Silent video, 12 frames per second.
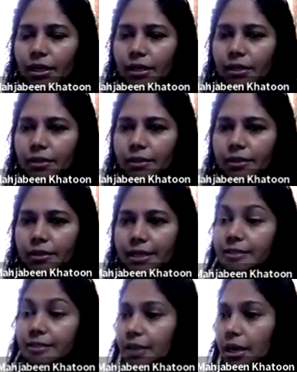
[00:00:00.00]
uh, as
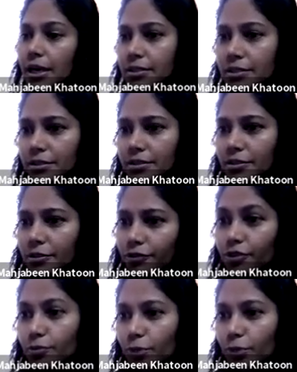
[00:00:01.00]
a task for
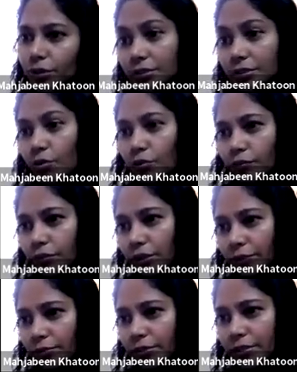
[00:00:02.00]
tomorrow, as a homework,
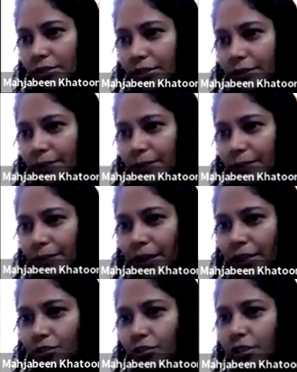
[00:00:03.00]
I would say.
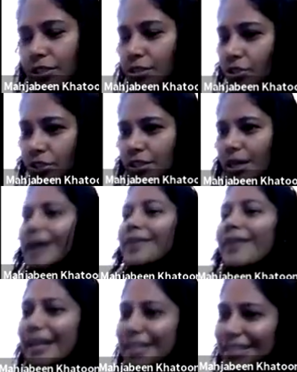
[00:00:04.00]
So you can just
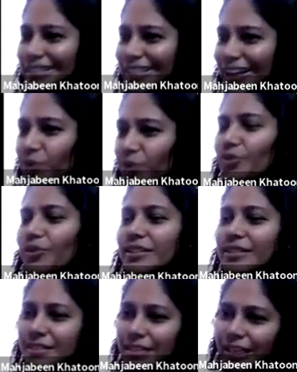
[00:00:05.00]
write it down. You can
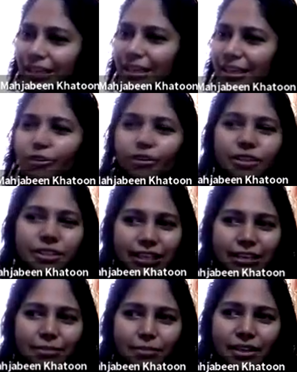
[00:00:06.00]
say, you can
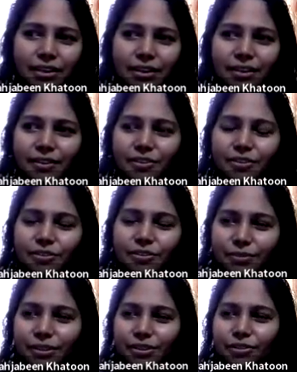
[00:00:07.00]
tell me,
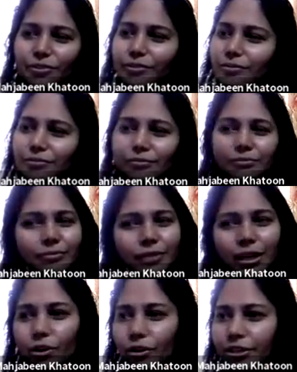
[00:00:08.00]
uh, you know,
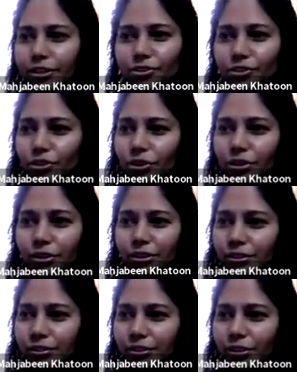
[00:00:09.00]
according to your
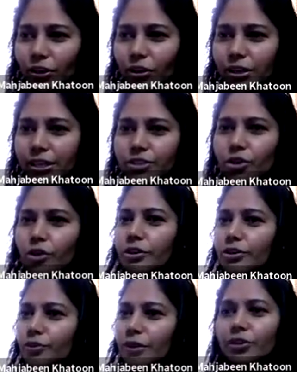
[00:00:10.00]
uh, knowledge, or
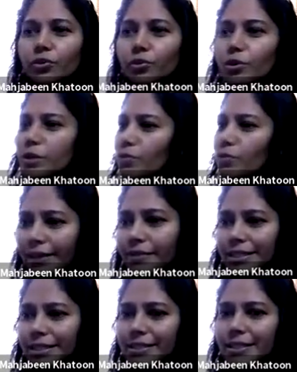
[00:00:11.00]
you can Google whatever
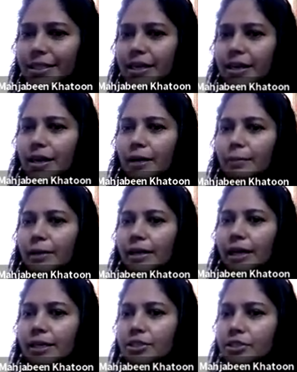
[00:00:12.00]
it is but
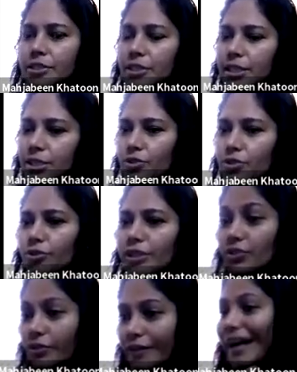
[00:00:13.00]
I just need to know that
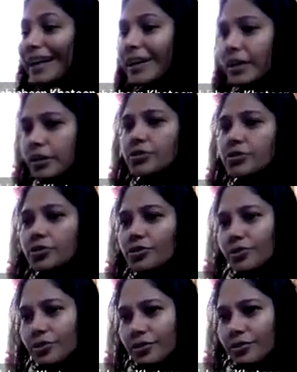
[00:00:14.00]
you've
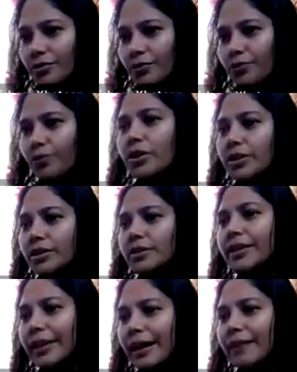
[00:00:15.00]
understood what a
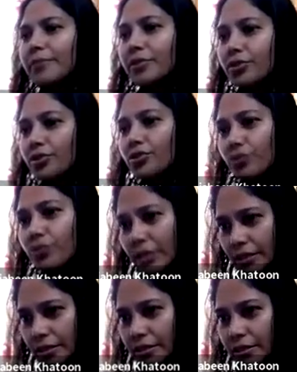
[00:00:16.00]
cabin crew
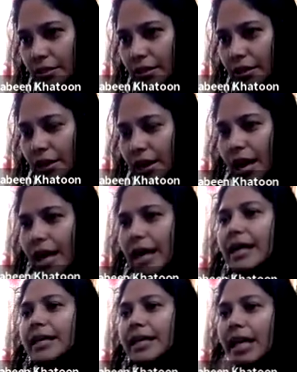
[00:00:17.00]
is
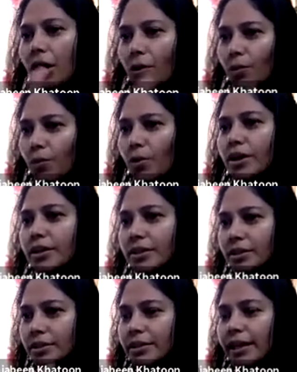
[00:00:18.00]
and what
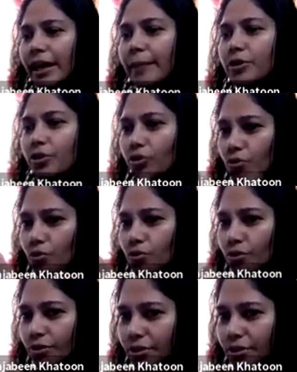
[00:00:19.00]
cabin crew